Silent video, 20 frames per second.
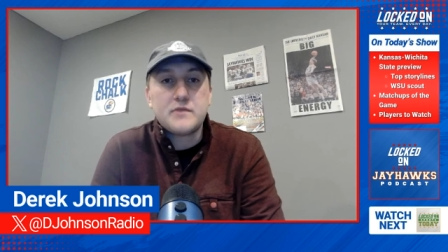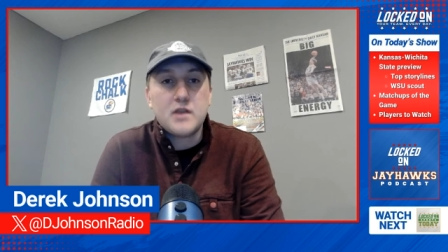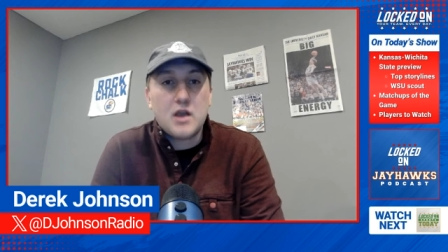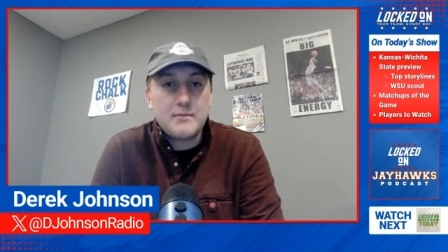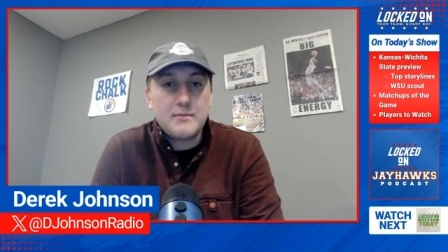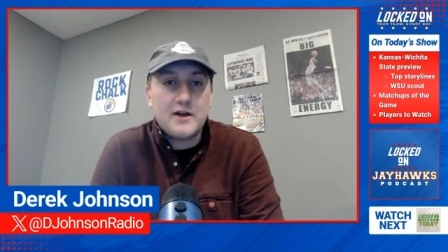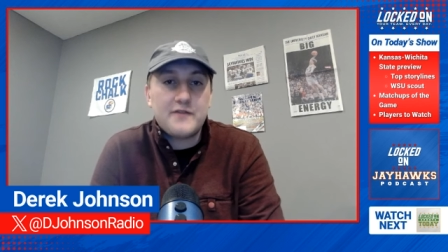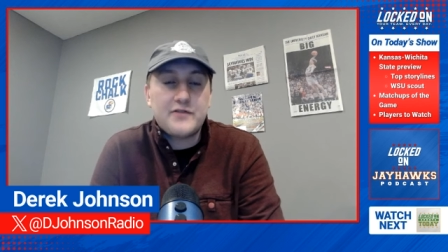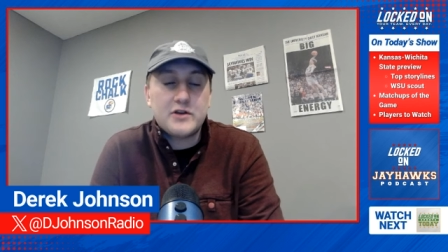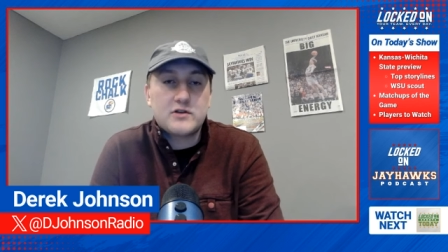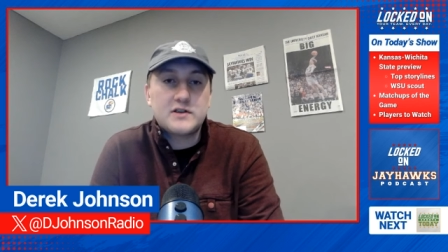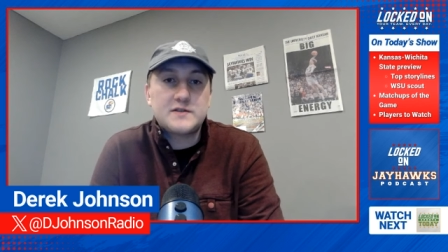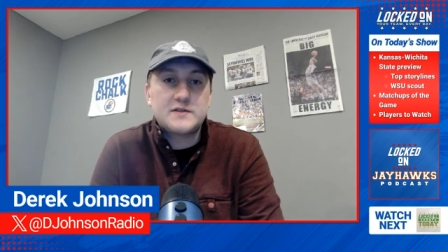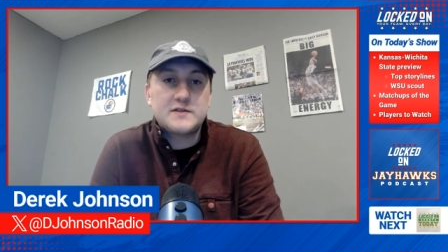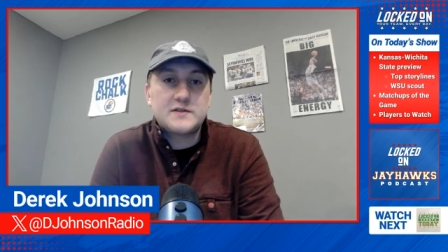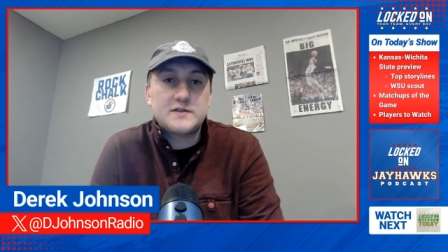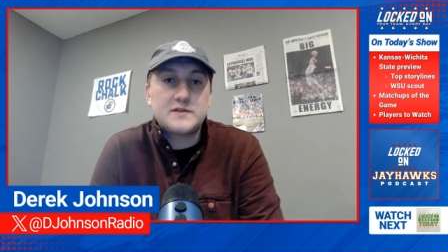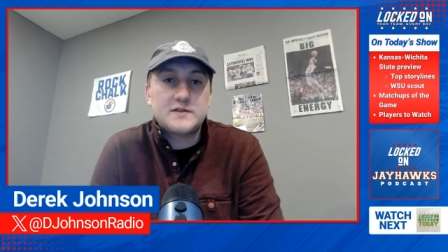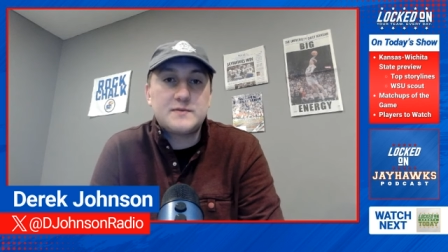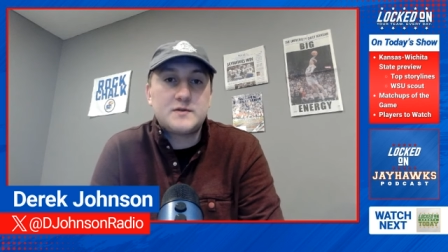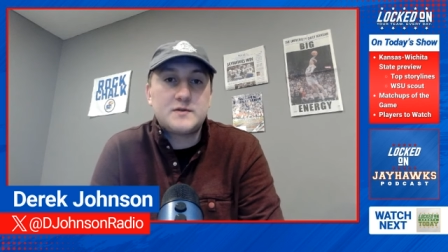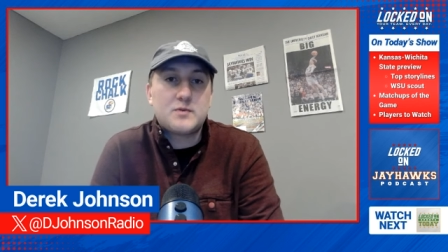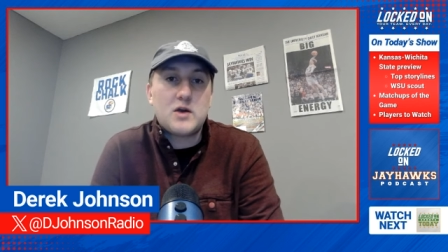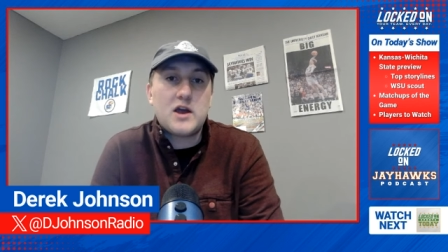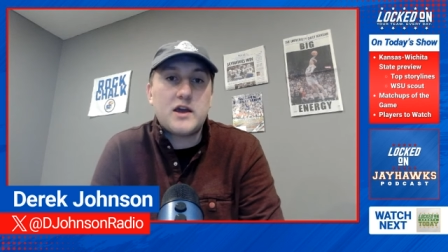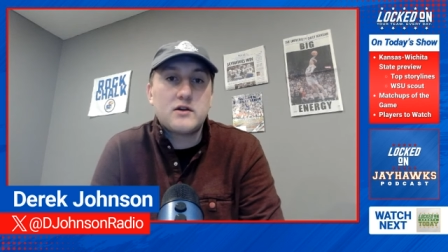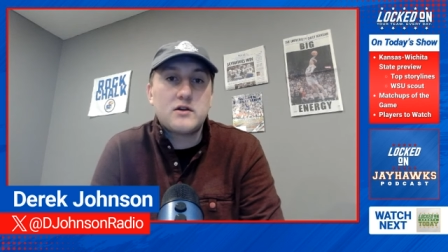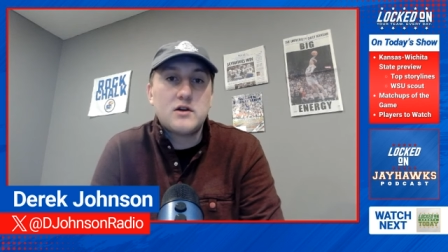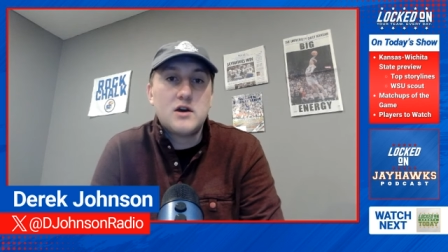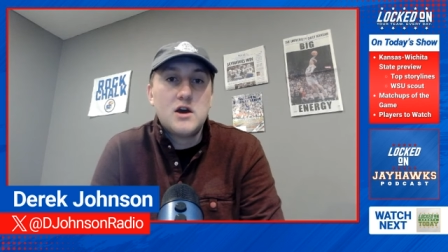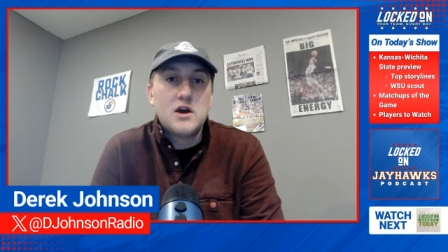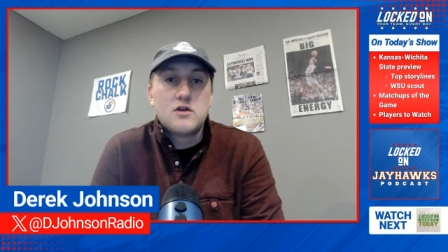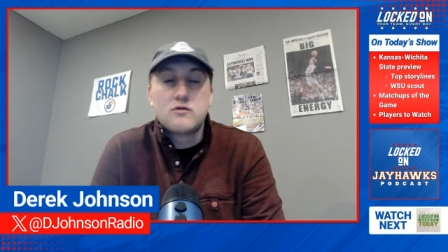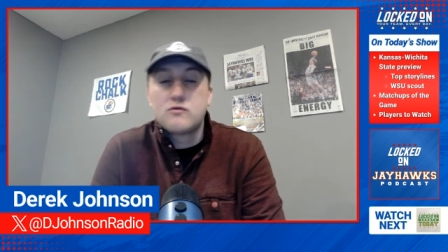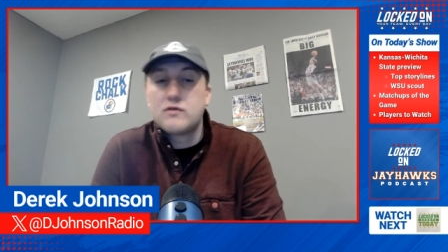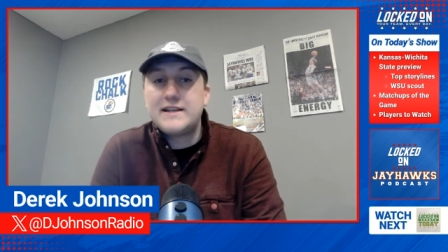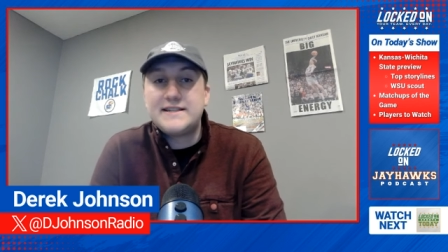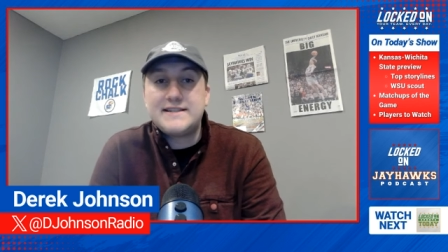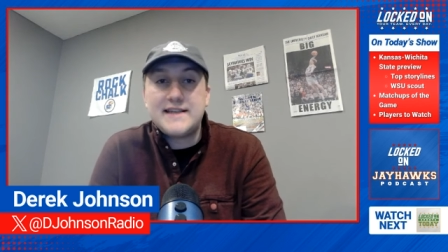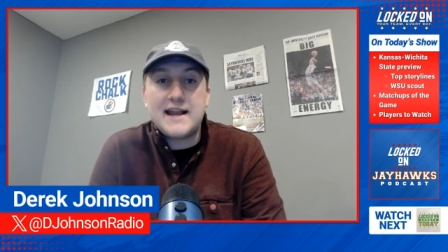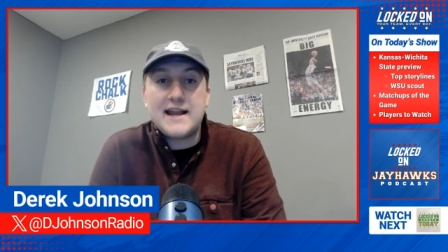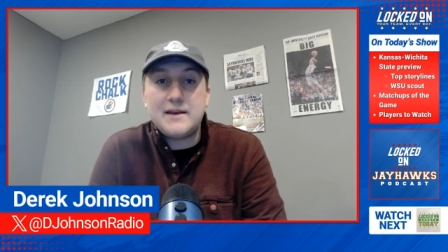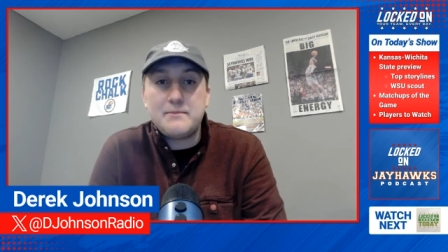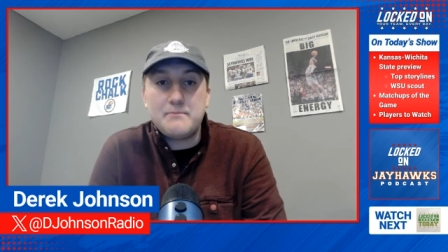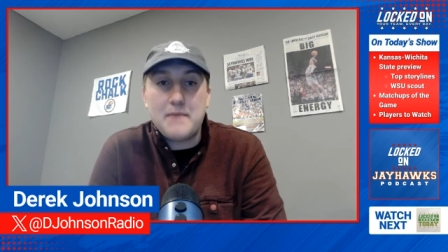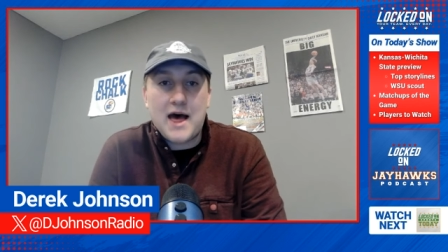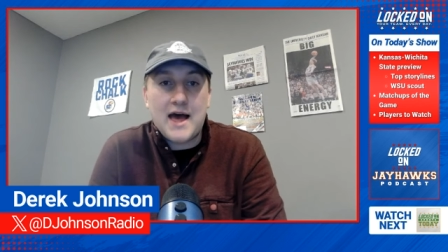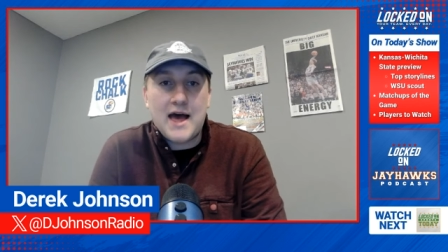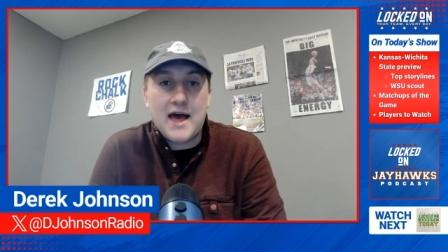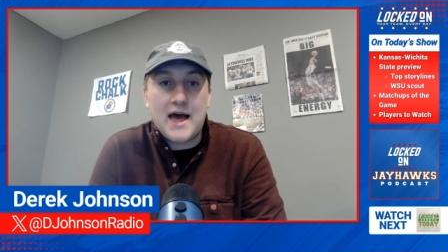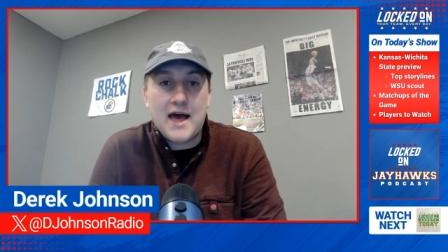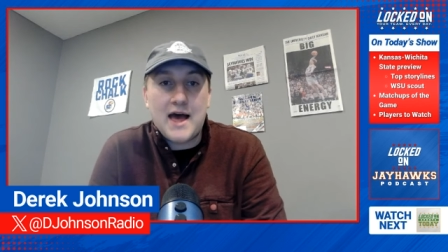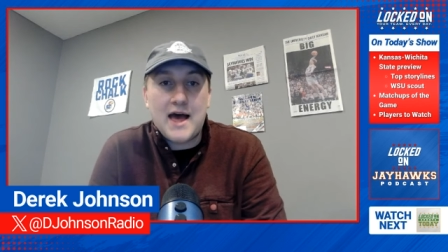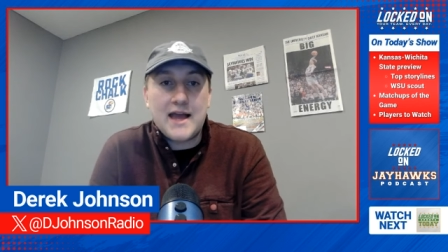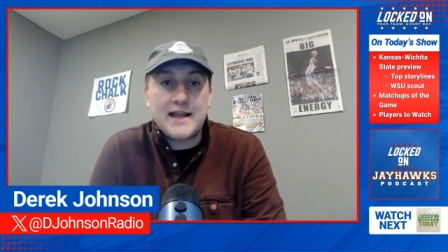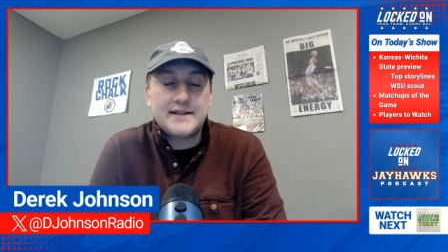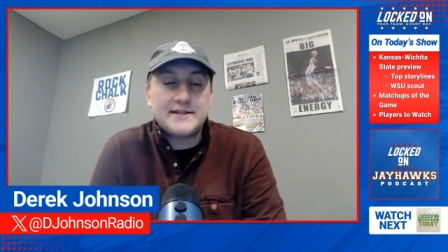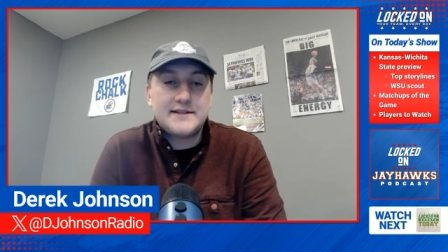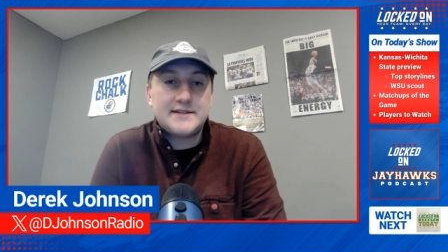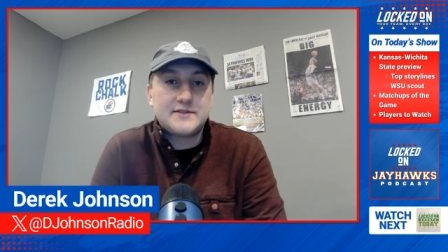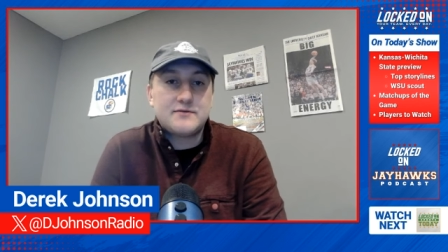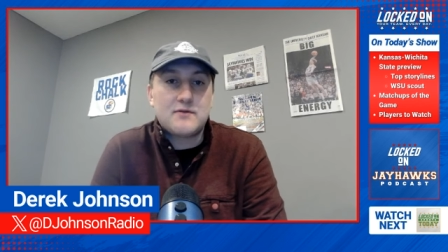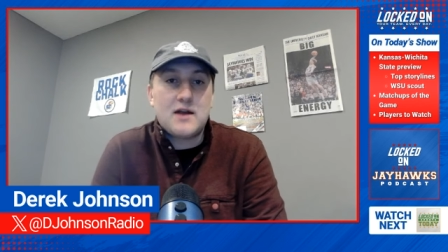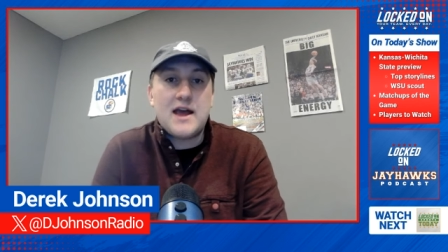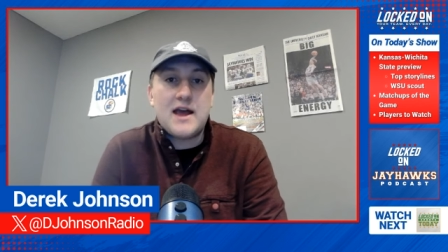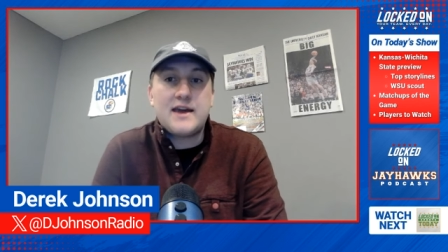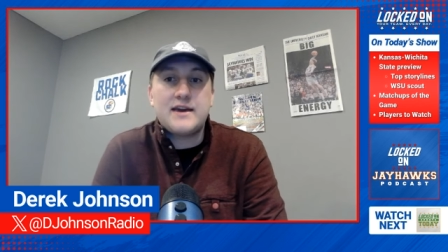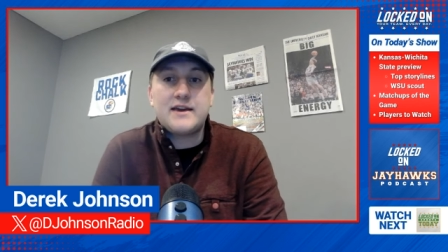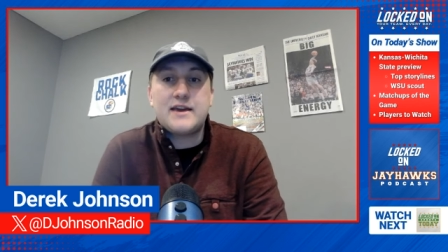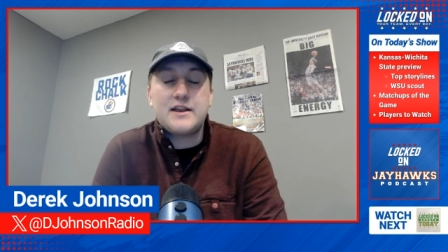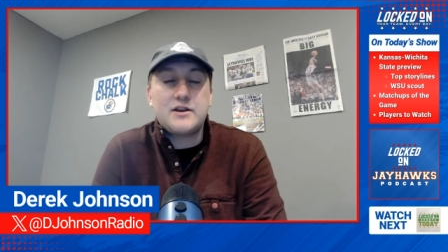Coming off that Christmas break, resetting minds, right?